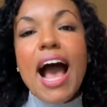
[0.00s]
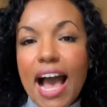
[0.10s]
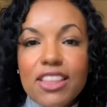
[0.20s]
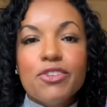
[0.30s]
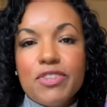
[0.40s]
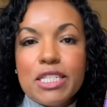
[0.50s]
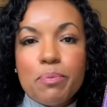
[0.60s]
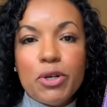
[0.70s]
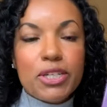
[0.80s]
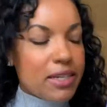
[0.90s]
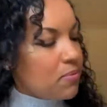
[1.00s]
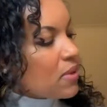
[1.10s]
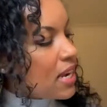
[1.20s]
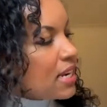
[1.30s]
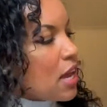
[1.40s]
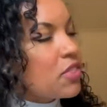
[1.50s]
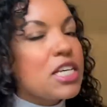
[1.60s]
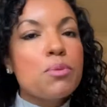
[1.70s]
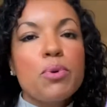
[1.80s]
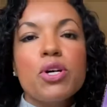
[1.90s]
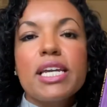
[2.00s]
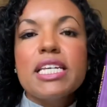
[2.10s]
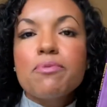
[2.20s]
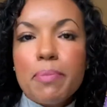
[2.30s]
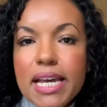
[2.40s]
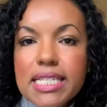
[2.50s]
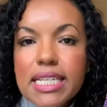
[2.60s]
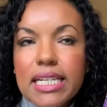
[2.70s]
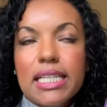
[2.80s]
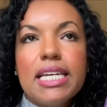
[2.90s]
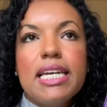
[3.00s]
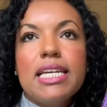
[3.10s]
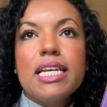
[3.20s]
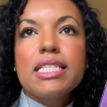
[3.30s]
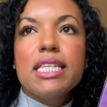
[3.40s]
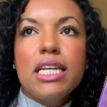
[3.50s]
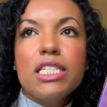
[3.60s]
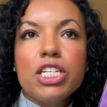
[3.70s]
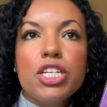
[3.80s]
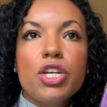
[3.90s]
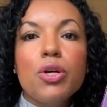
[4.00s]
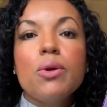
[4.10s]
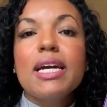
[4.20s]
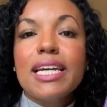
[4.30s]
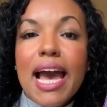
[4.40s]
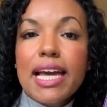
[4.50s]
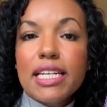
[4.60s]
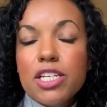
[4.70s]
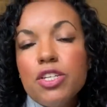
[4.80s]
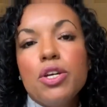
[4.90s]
I love this book. Now, this book is basically teaching you and guiding